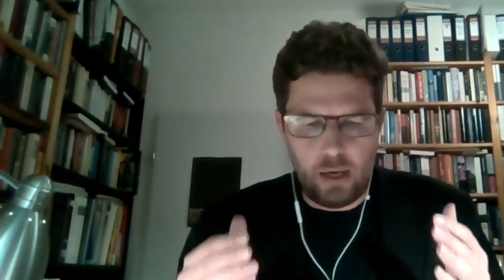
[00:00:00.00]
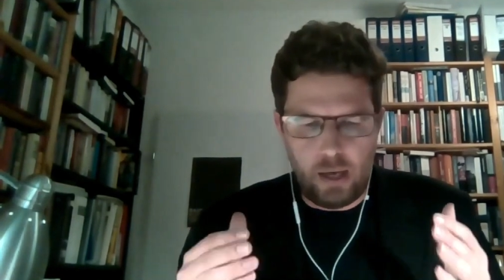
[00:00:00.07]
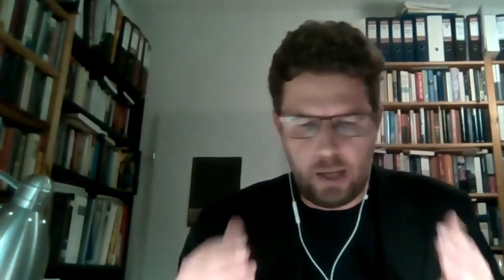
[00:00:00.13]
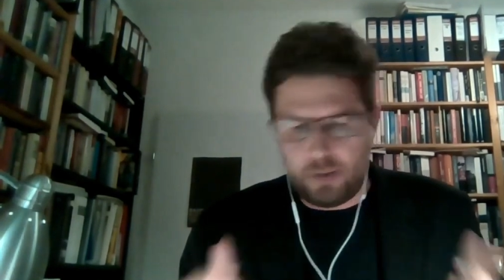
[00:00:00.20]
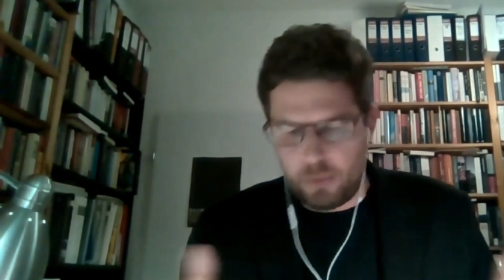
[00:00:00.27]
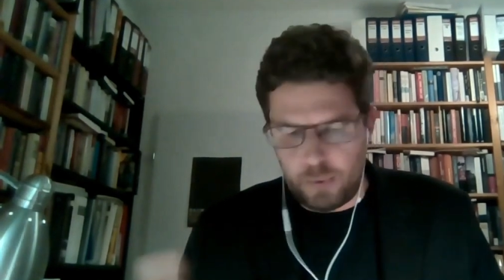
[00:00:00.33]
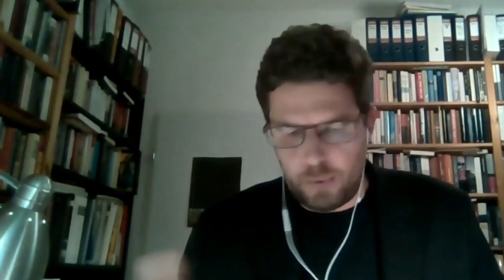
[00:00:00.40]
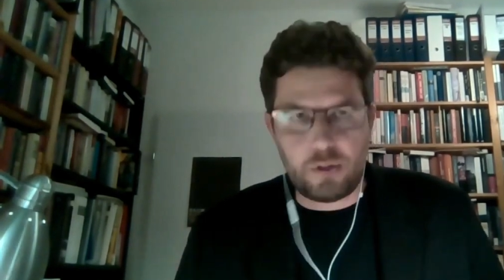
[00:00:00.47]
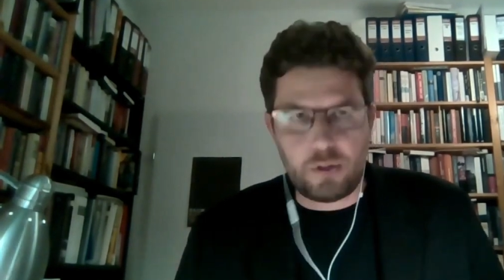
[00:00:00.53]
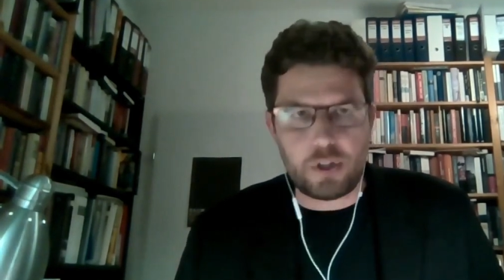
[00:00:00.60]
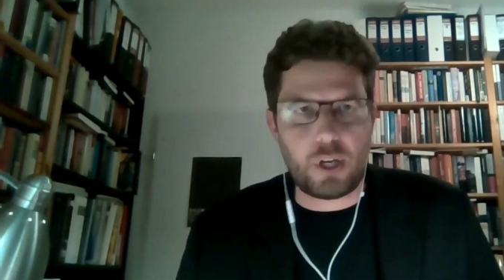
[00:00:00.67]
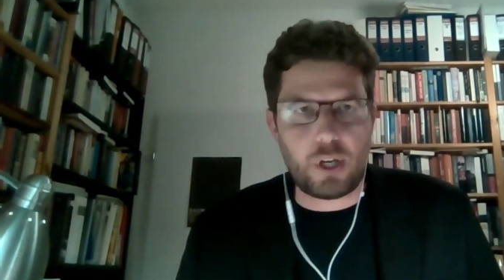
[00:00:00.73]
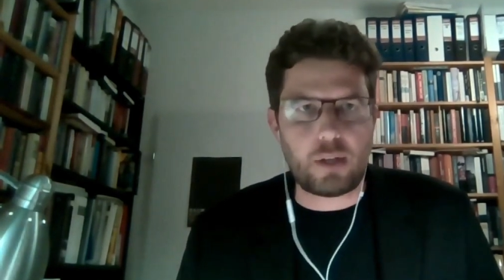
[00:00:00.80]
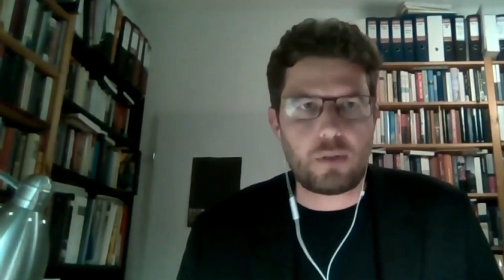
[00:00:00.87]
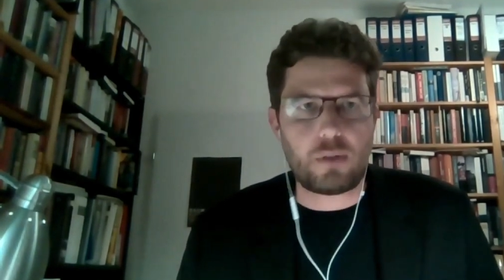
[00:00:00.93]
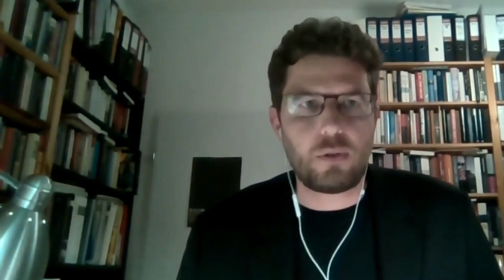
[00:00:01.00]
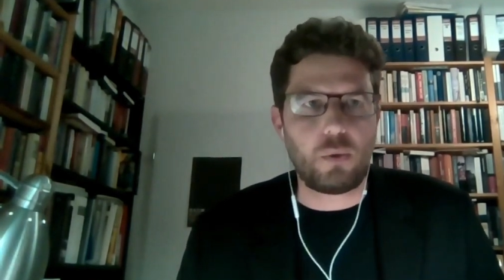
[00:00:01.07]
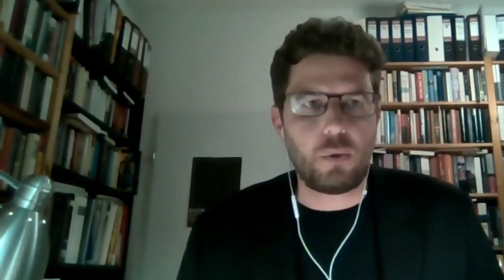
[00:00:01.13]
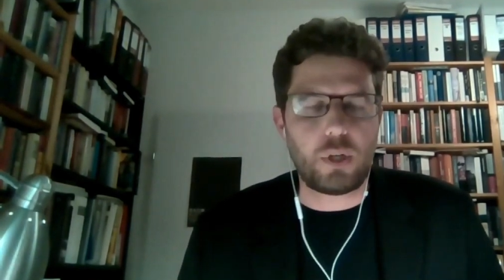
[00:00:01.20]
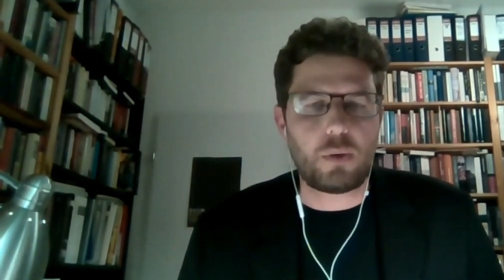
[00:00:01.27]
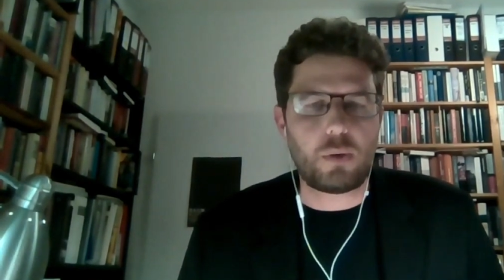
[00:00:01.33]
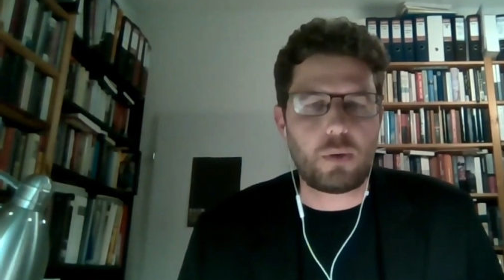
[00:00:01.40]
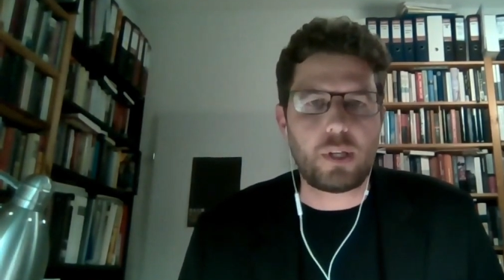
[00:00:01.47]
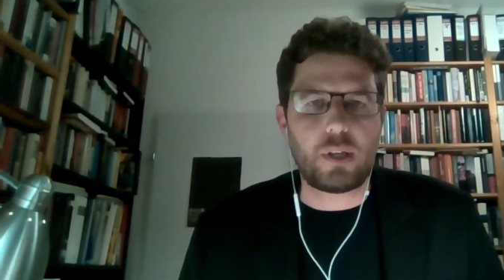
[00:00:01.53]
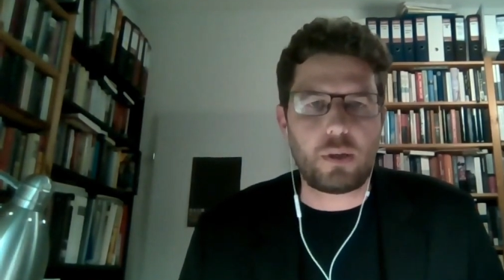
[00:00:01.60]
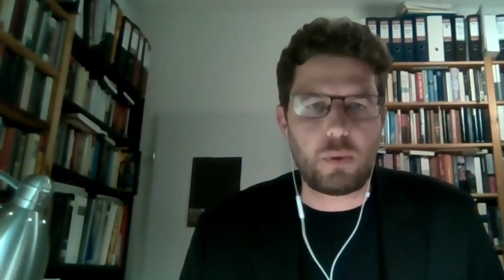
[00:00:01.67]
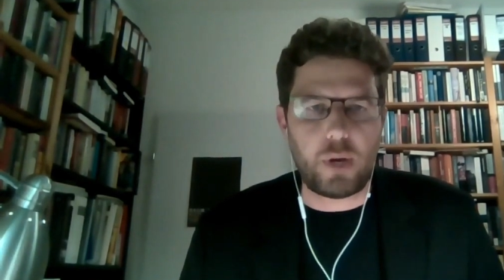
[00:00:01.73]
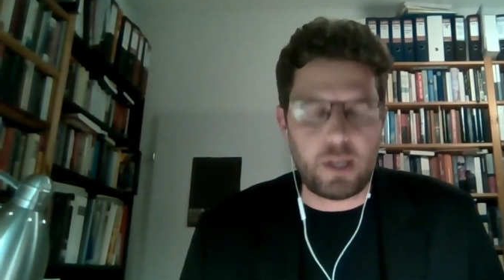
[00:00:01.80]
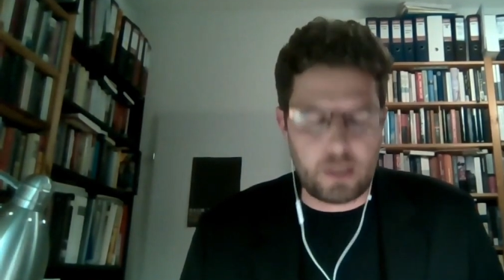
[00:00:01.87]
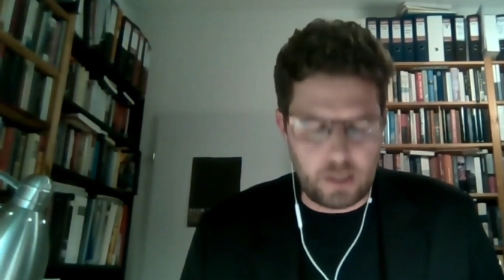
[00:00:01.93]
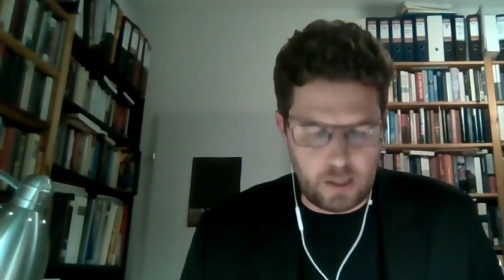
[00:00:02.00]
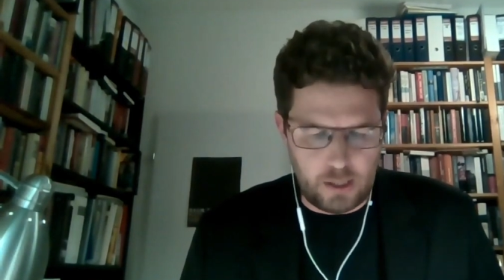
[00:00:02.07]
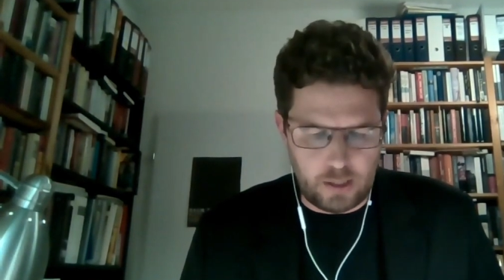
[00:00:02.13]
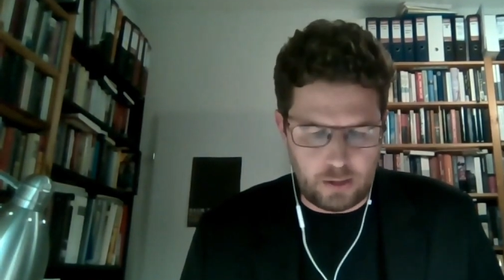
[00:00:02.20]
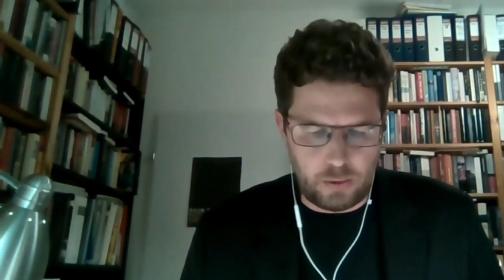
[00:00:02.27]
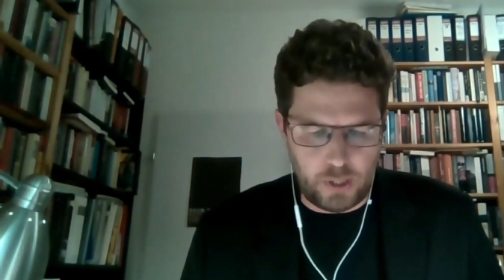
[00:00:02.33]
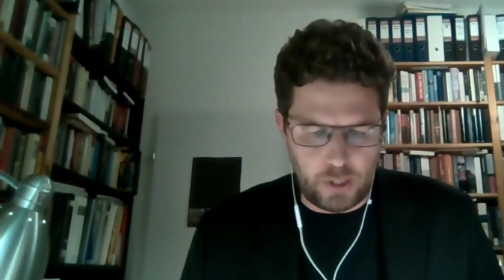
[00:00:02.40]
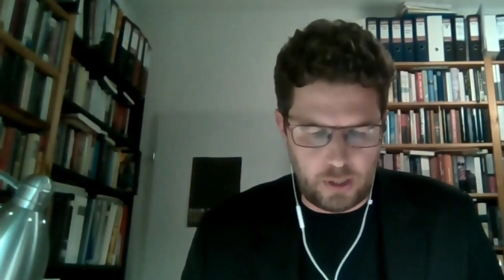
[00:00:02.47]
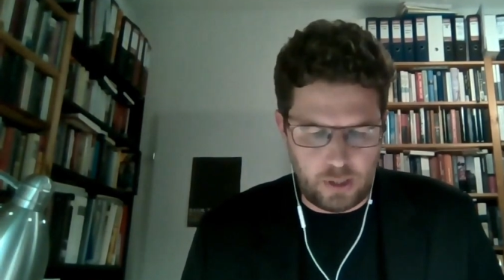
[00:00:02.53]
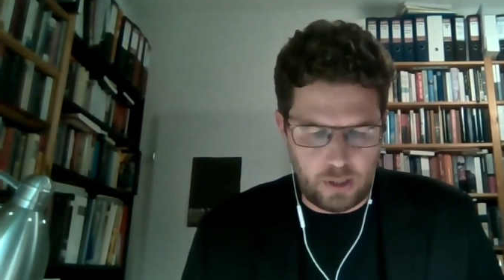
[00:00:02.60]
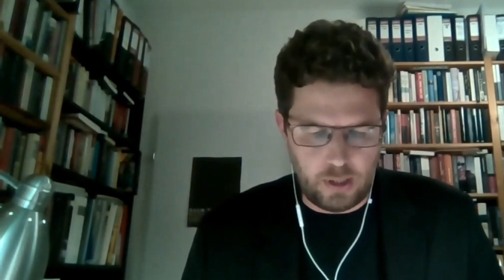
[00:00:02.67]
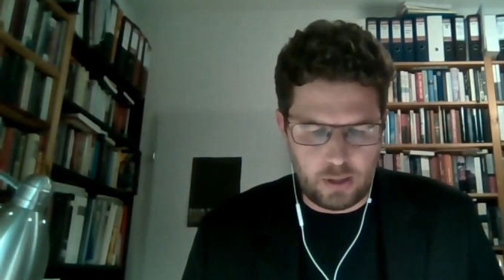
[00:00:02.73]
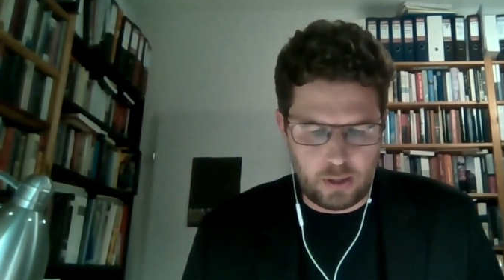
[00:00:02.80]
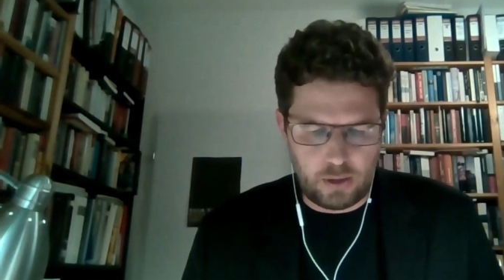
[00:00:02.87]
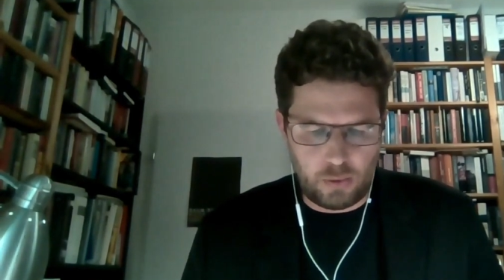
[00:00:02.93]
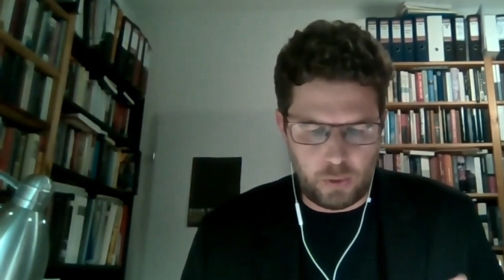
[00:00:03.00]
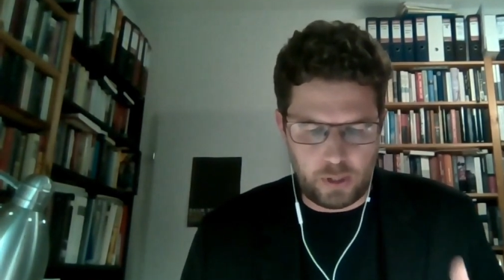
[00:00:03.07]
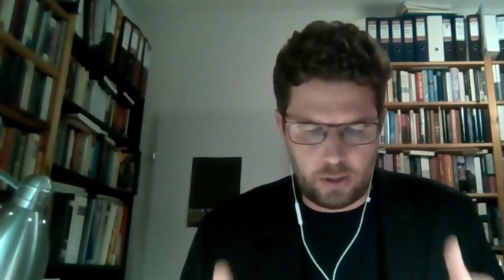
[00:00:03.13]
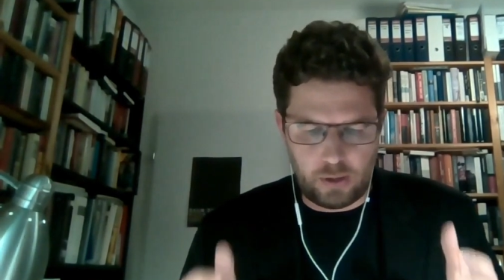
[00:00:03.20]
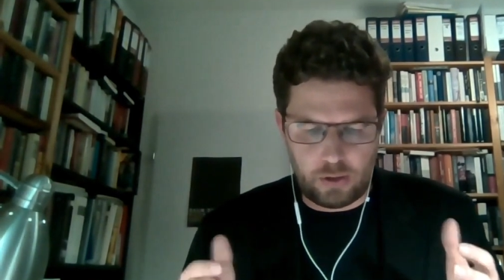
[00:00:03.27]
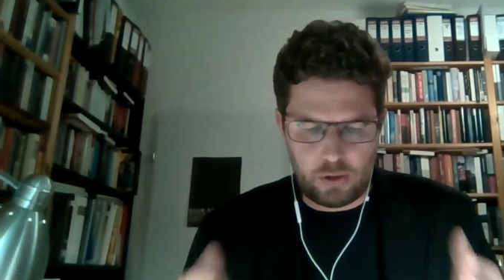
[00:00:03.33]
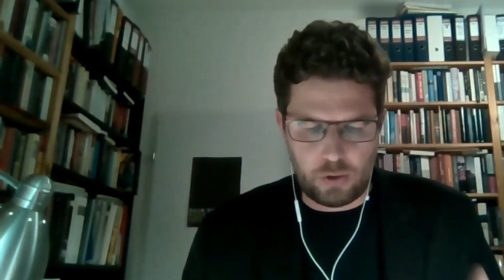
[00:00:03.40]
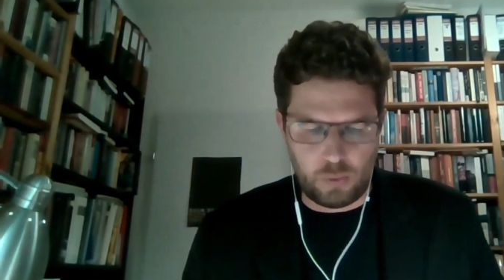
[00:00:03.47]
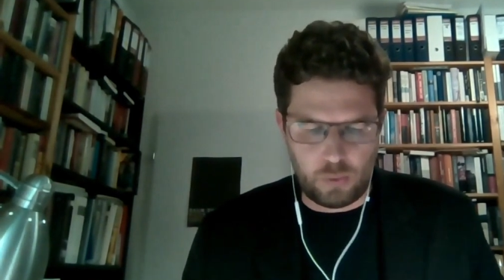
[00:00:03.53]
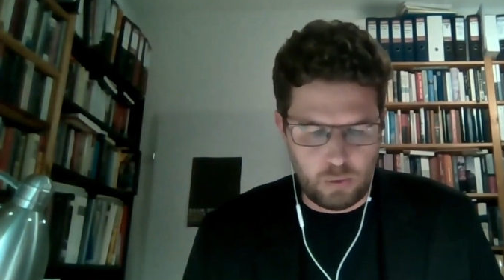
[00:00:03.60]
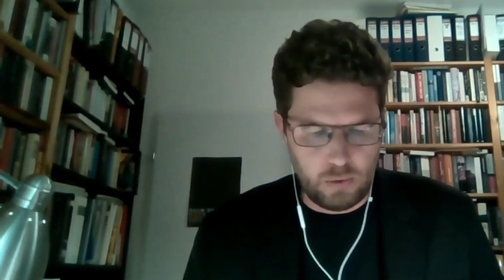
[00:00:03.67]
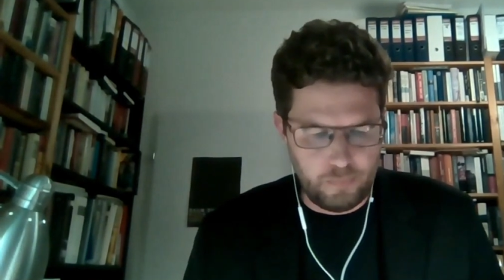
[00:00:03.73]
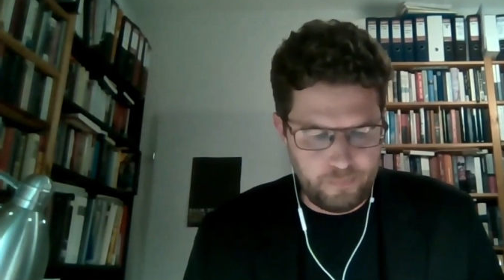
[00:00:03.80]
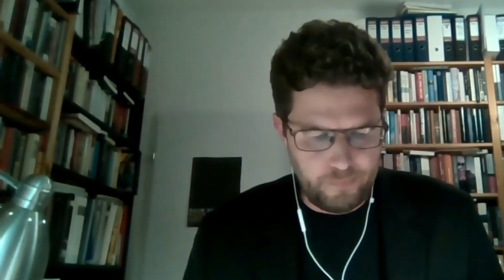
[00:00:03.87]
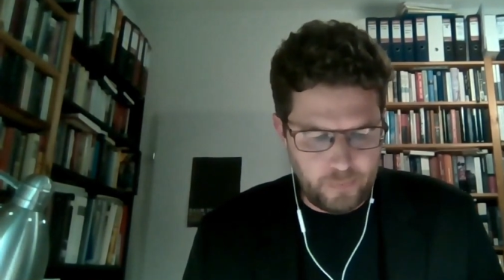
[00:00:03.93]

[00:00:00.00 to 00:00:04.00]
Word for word: and the research that I could do in 2020 and 2022,